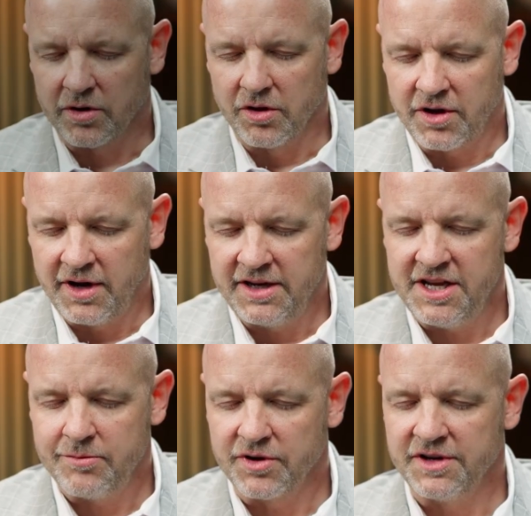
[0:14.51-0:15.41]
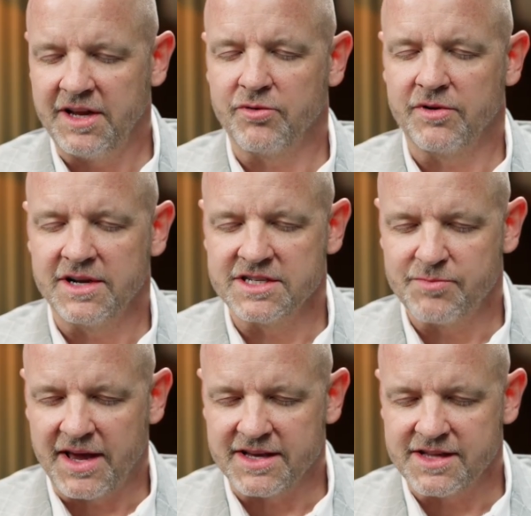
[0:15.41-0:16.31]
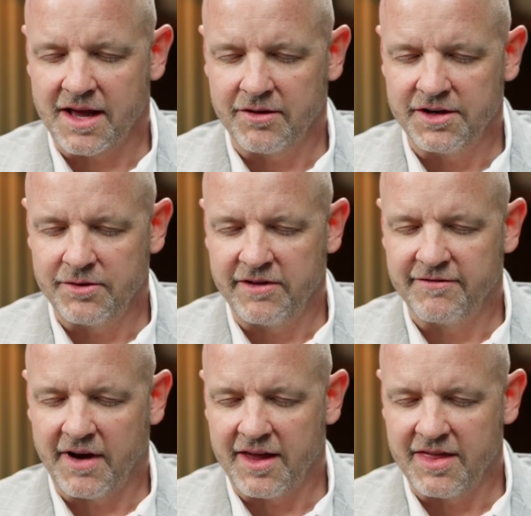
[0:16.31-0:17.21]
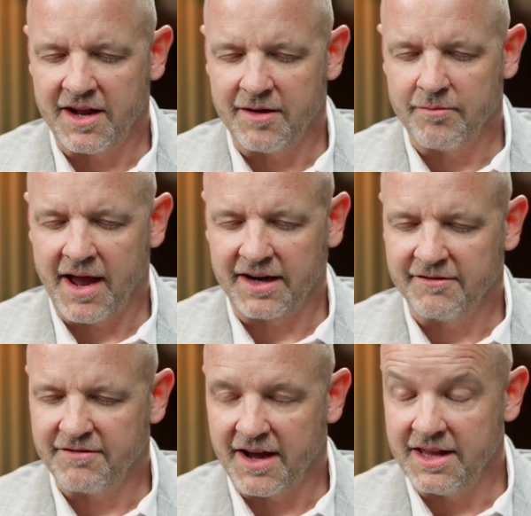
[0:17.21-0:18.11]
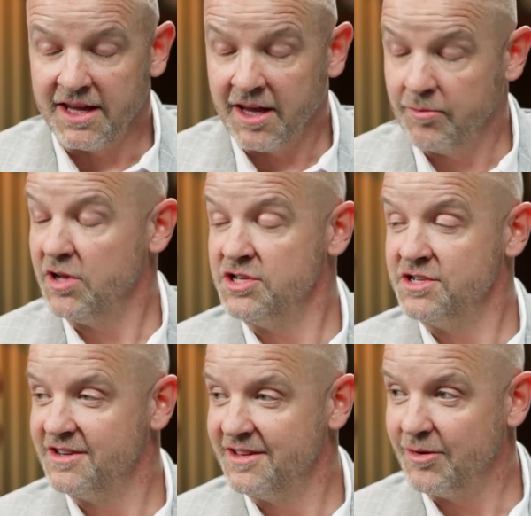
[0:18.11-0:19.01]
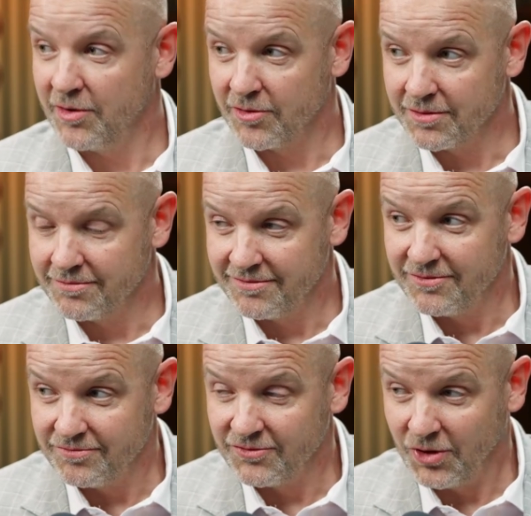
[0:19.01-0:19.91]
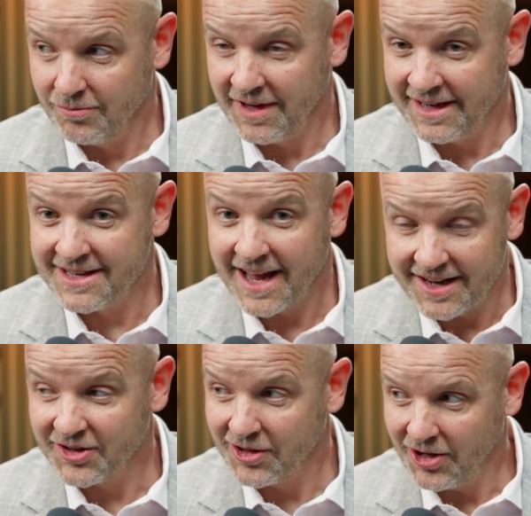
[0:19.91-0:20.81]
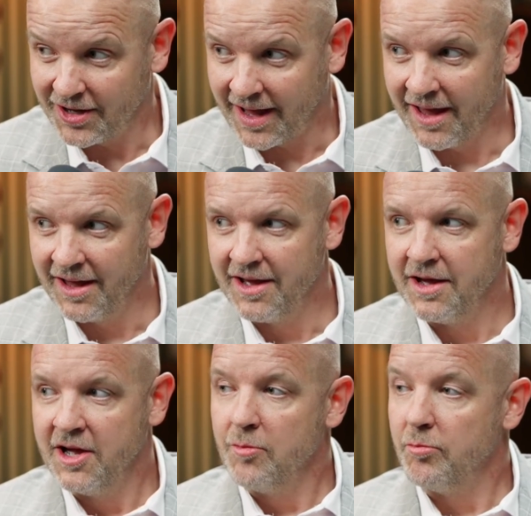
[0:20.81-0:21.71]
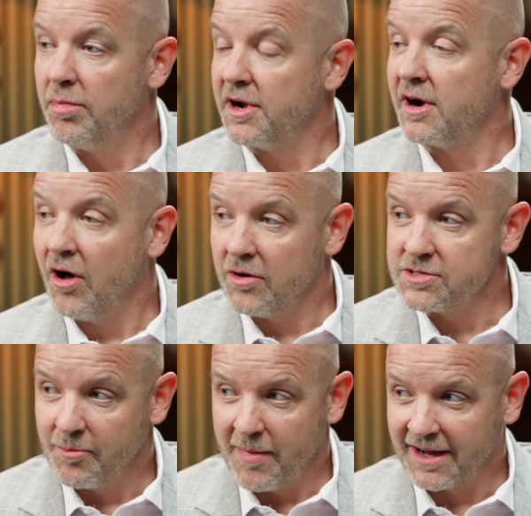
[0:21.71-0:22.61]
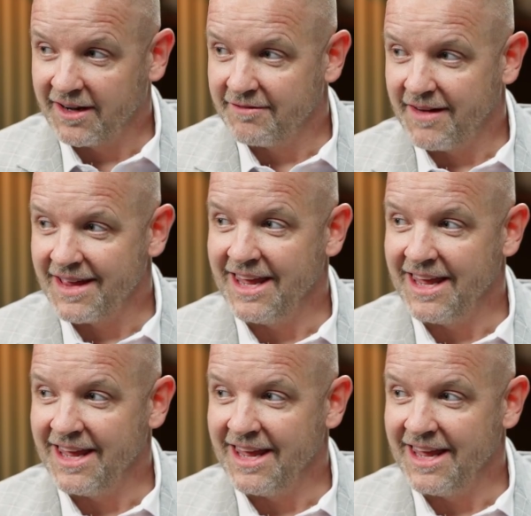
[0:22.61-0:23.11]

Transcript: looking deeper and deeper into space, not only did we find that it magnified the image that we were intending to look at, but it also magnified the